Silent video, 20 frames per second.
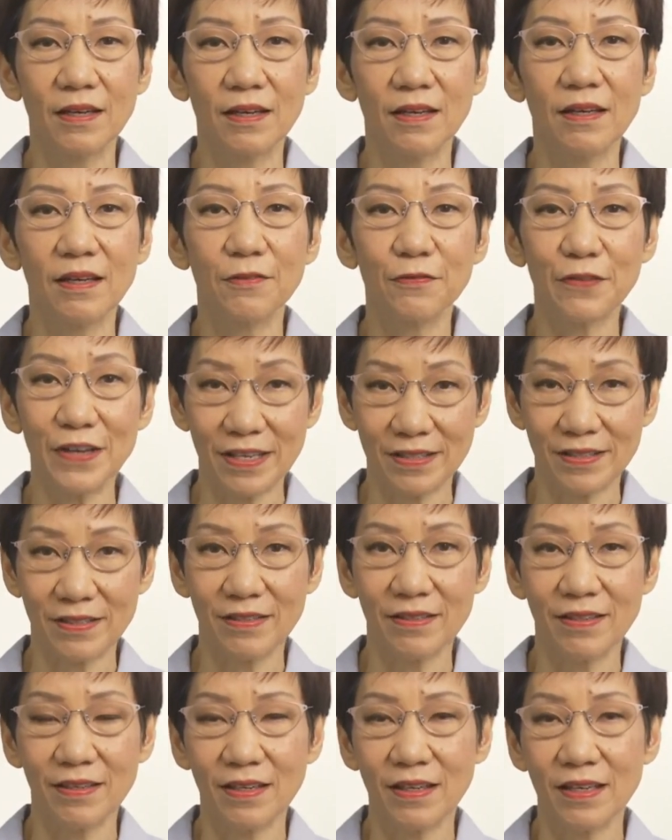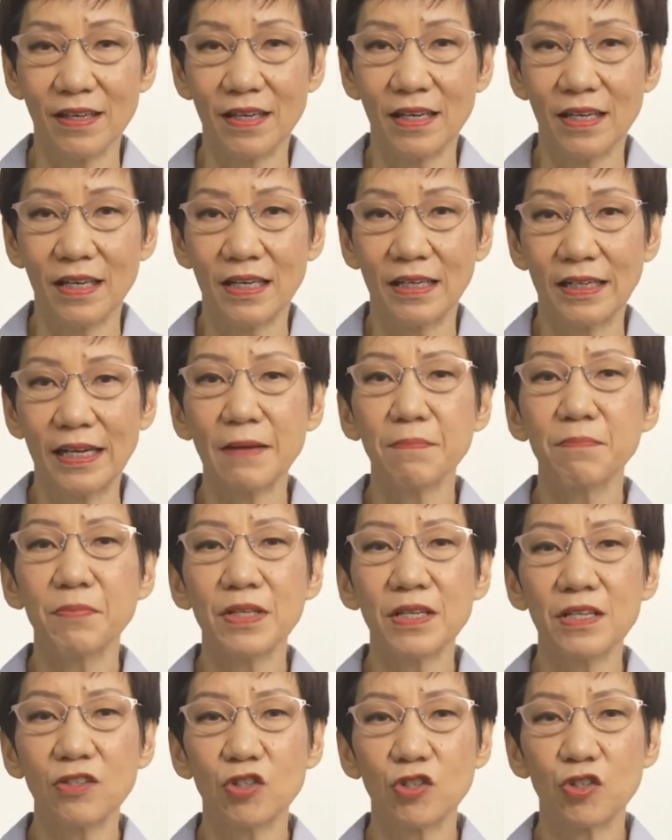First,
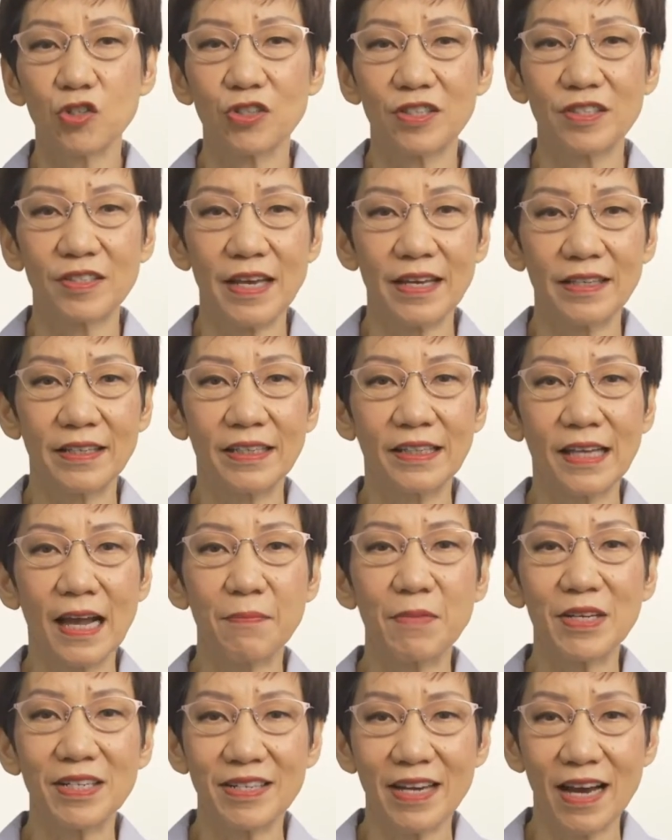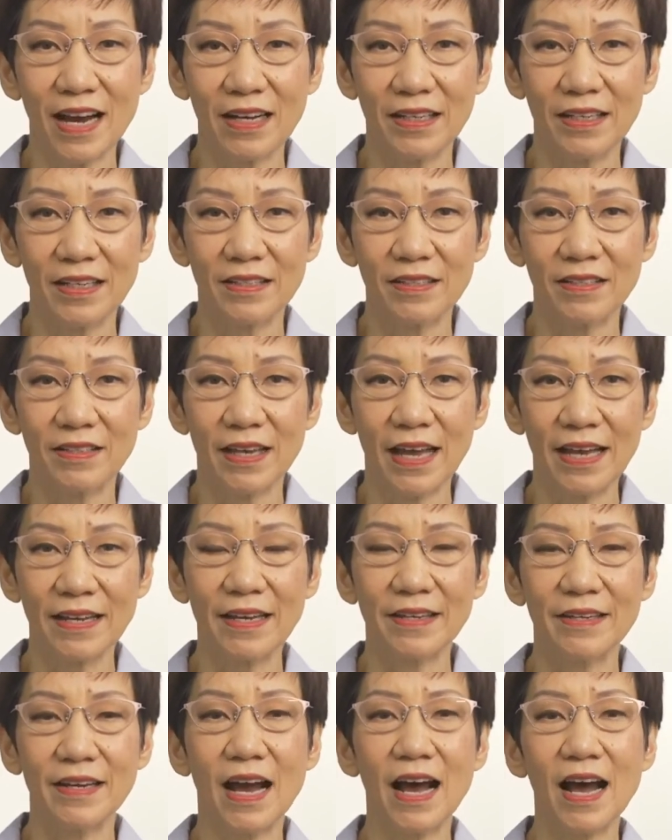companies should set climate targets and
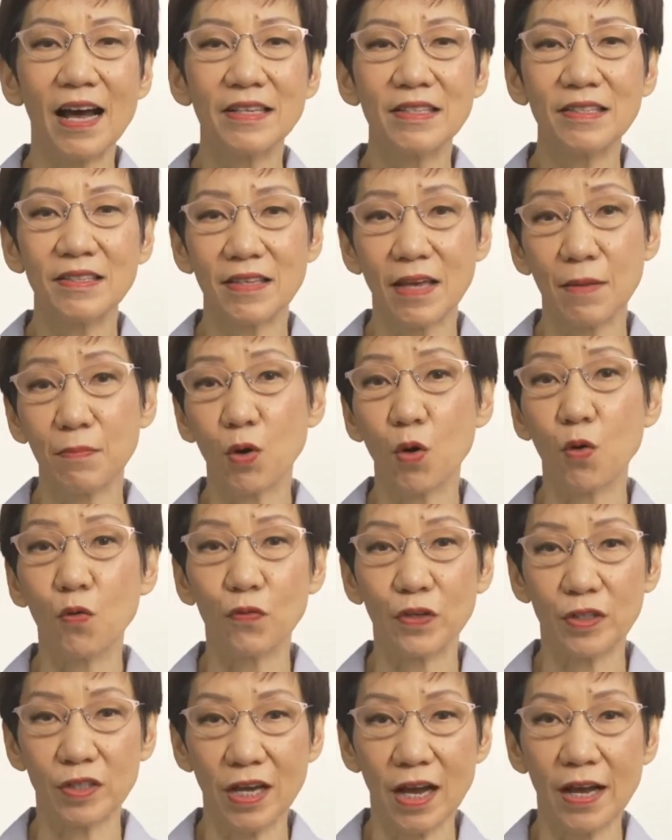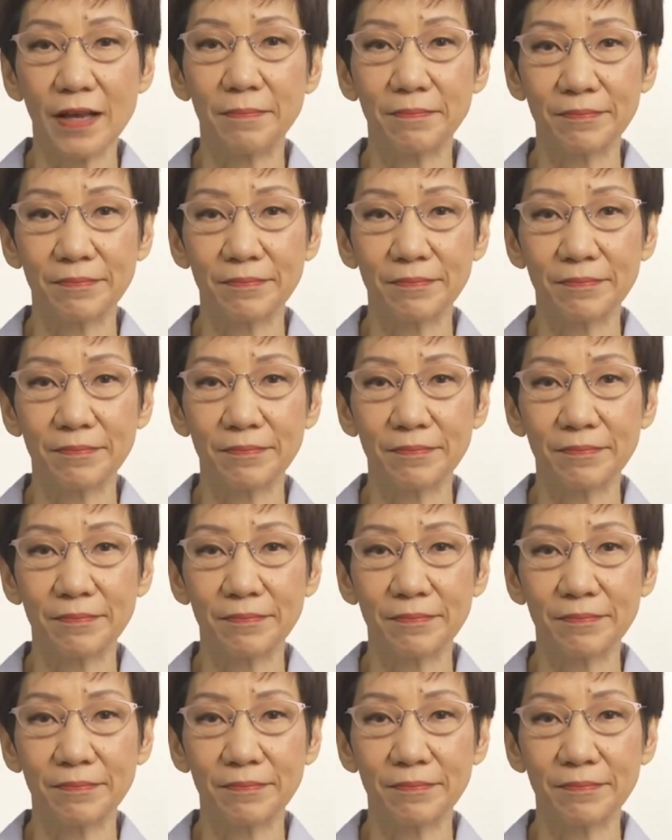enhance them over time.